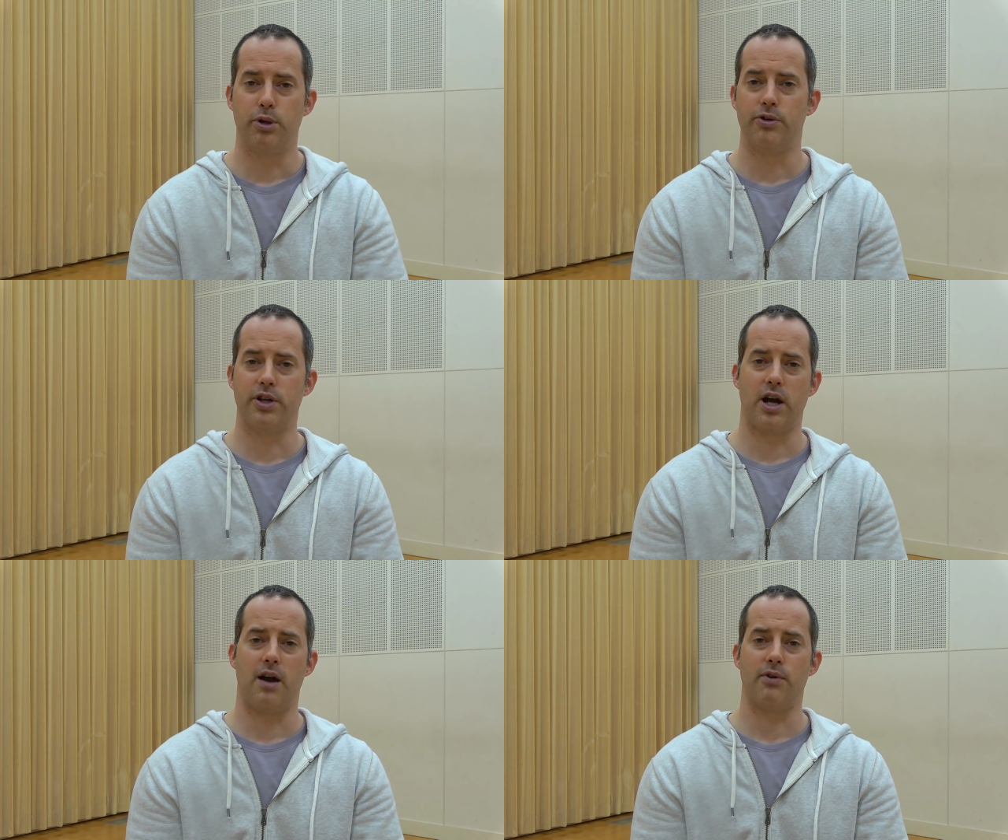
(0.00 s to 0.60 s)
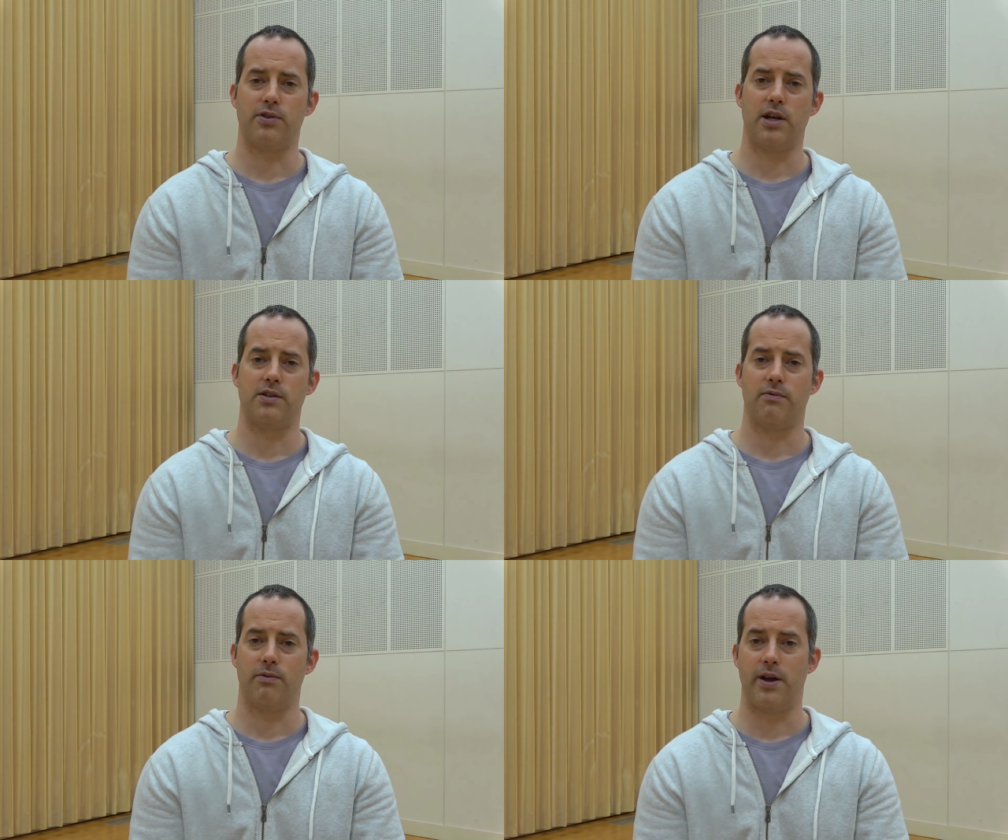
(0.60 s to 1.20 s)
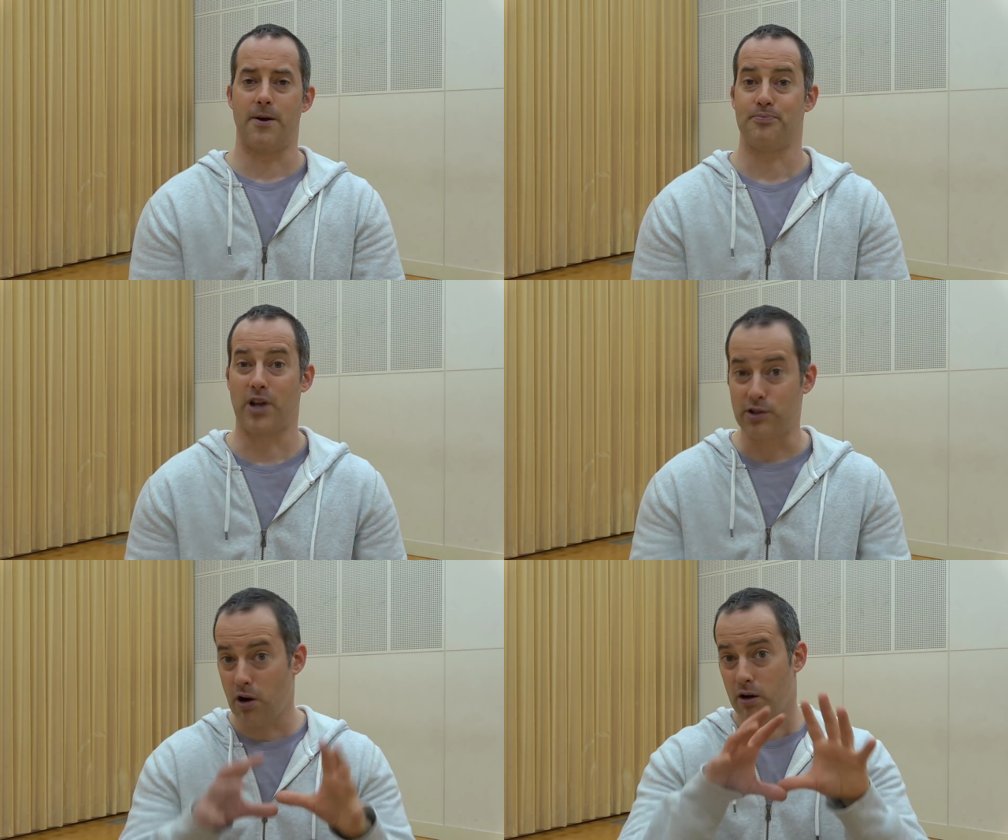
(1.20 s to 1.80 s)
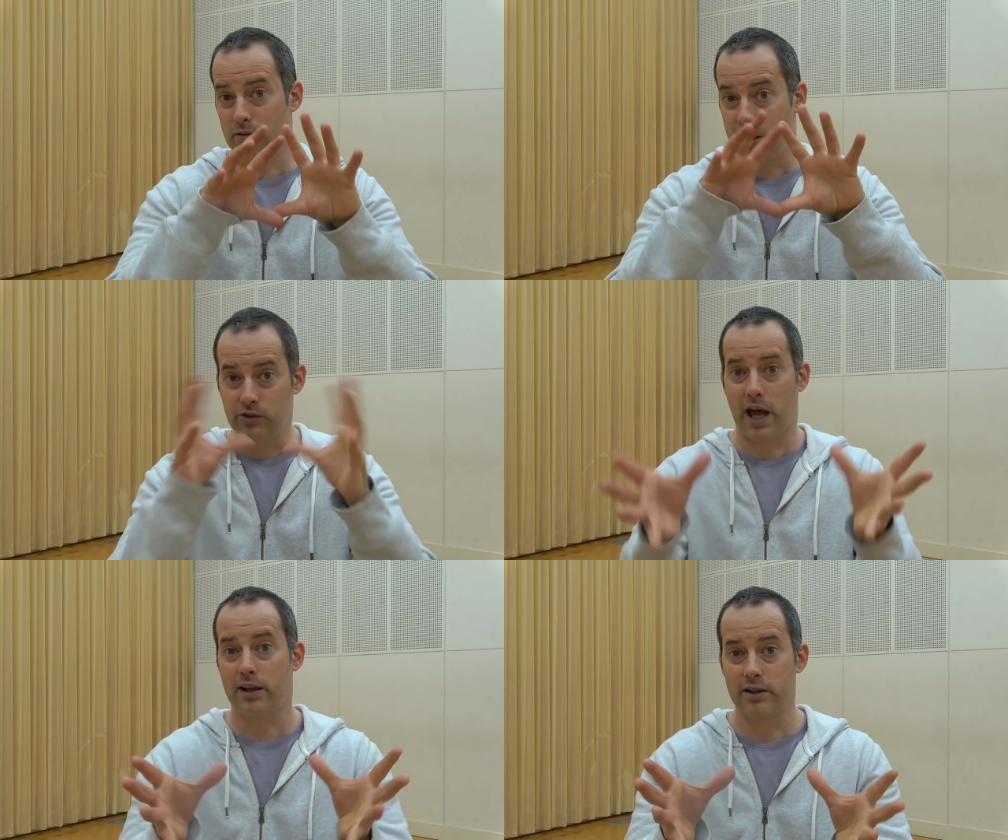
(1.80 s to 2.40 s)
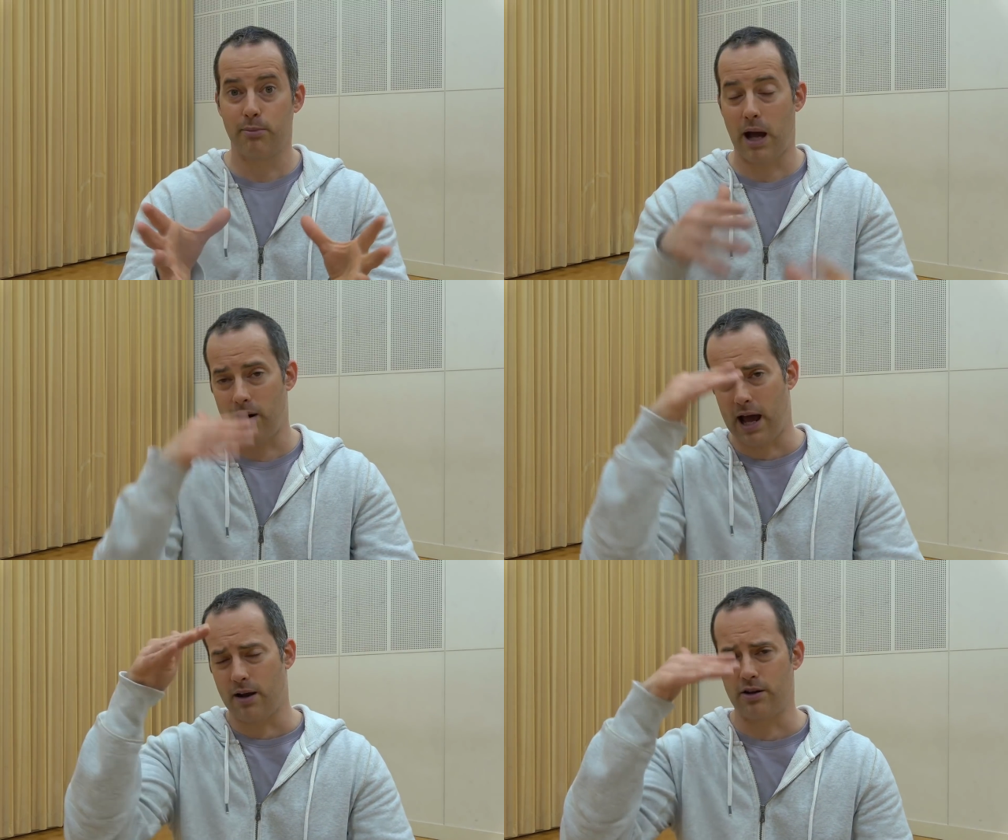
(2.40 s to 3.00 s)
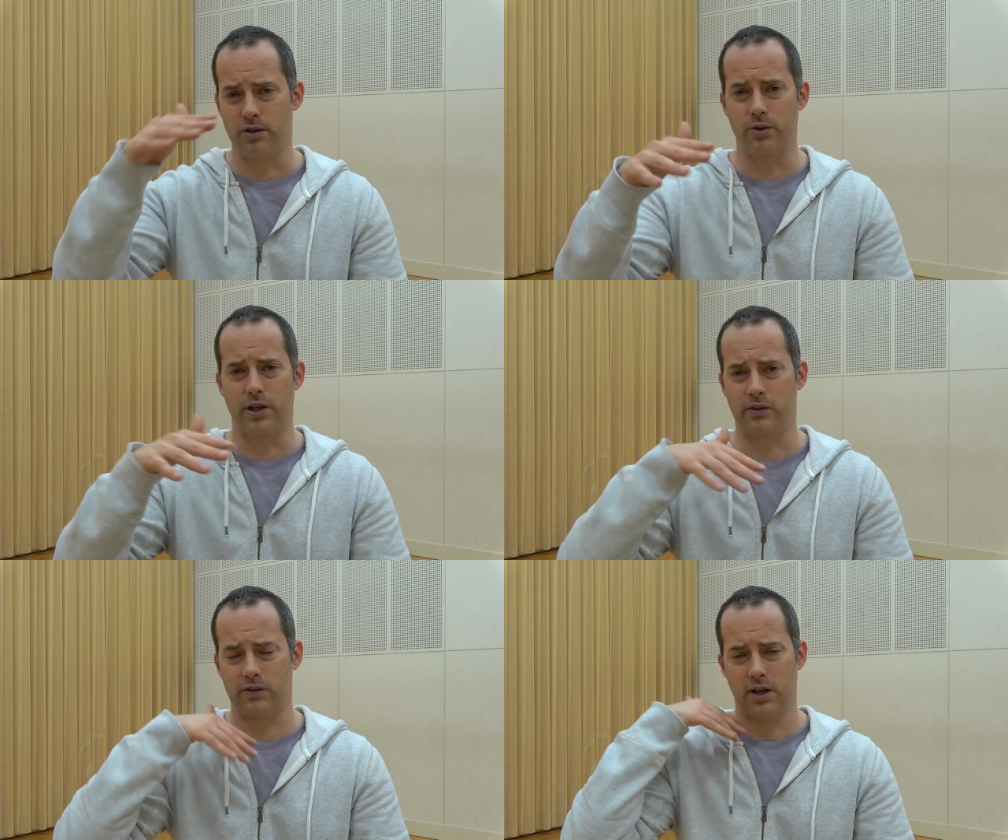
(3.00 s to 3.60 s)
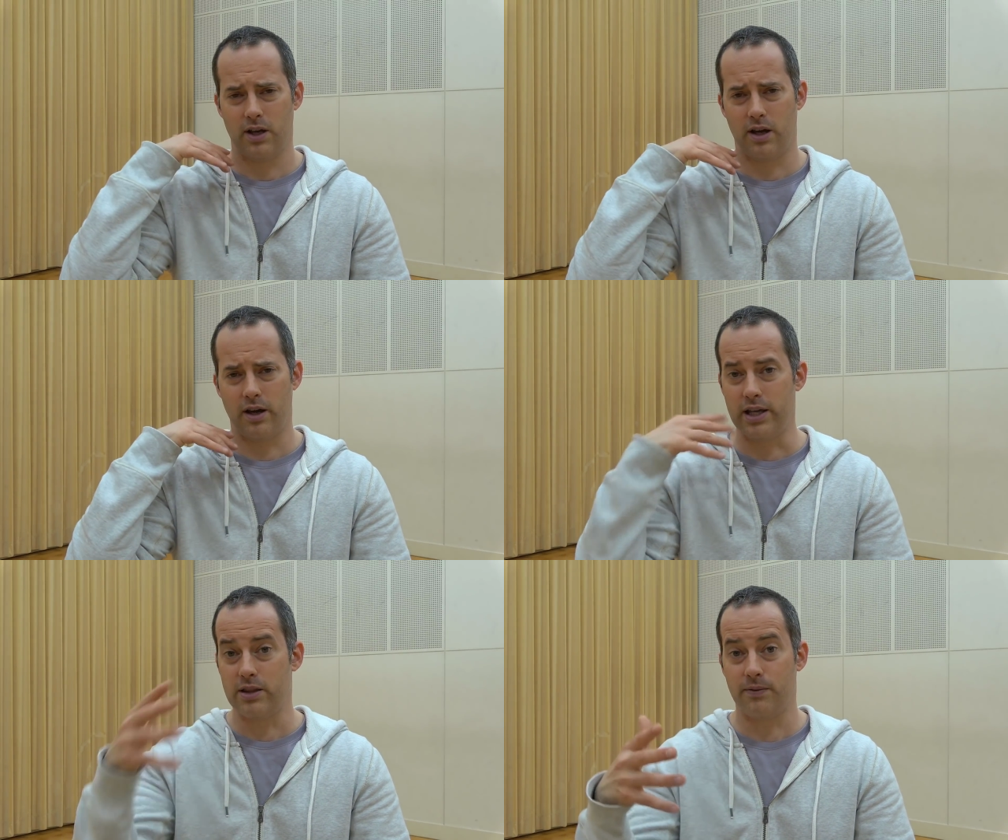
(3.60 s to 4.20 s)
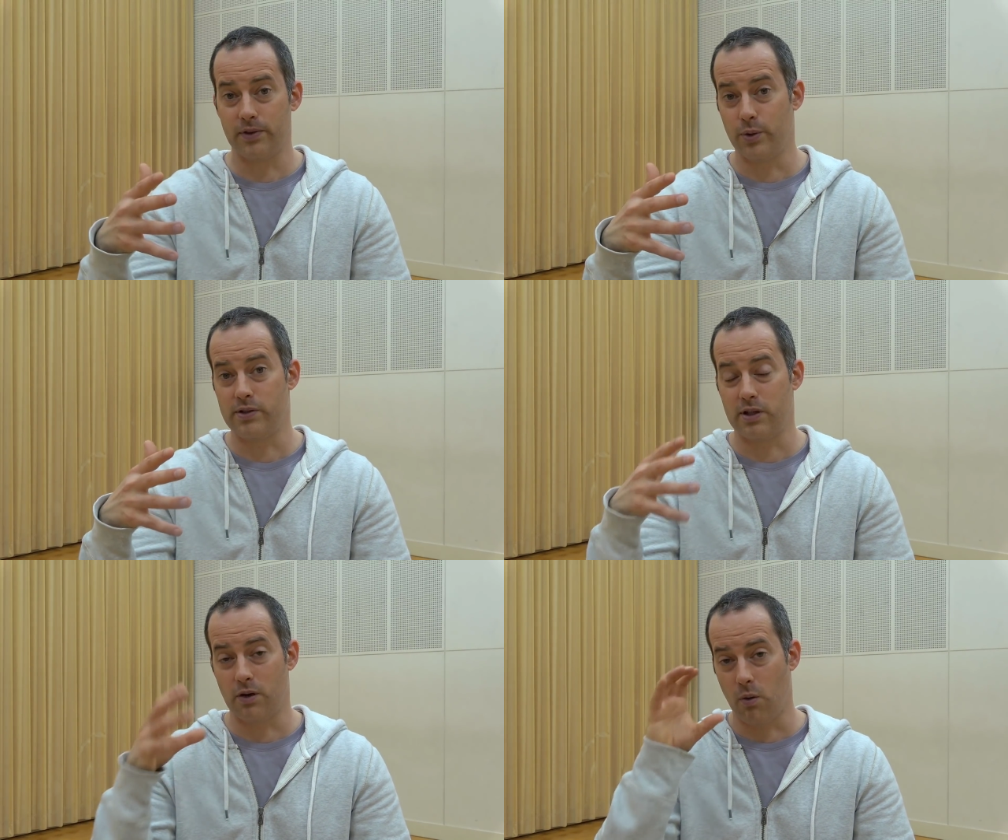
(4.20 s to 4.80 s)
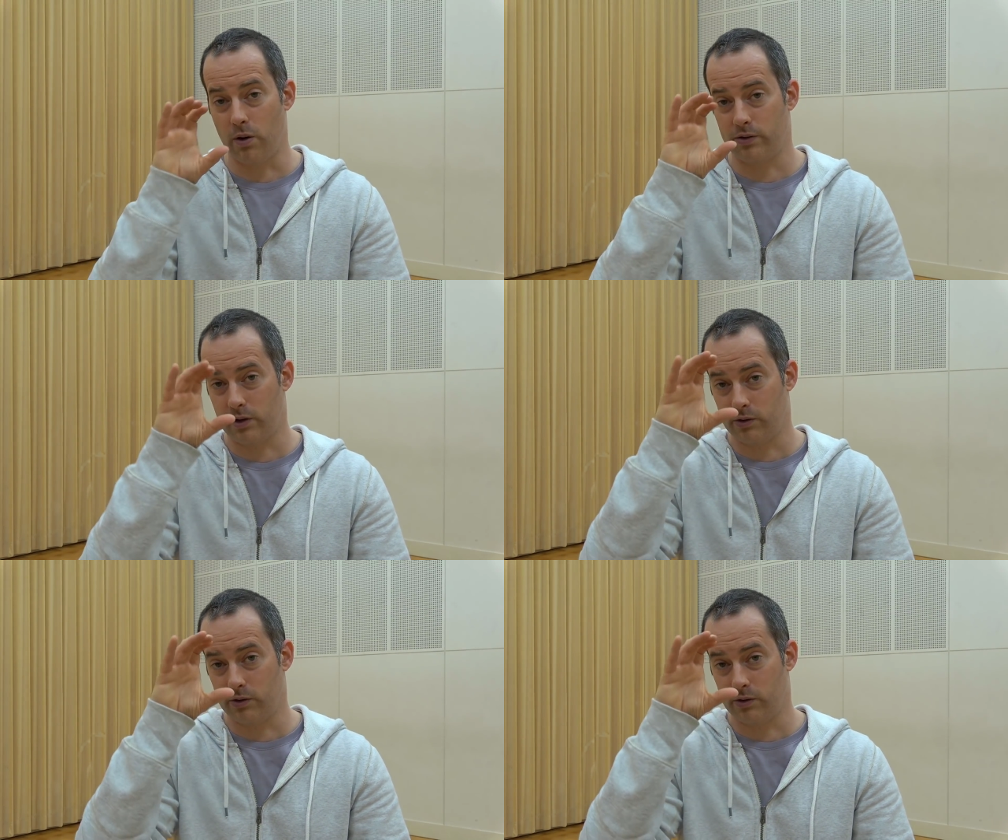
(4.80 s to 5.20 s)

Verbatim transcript: build the conversation from there. I talk exactly about how to do this uh, in the fluency course.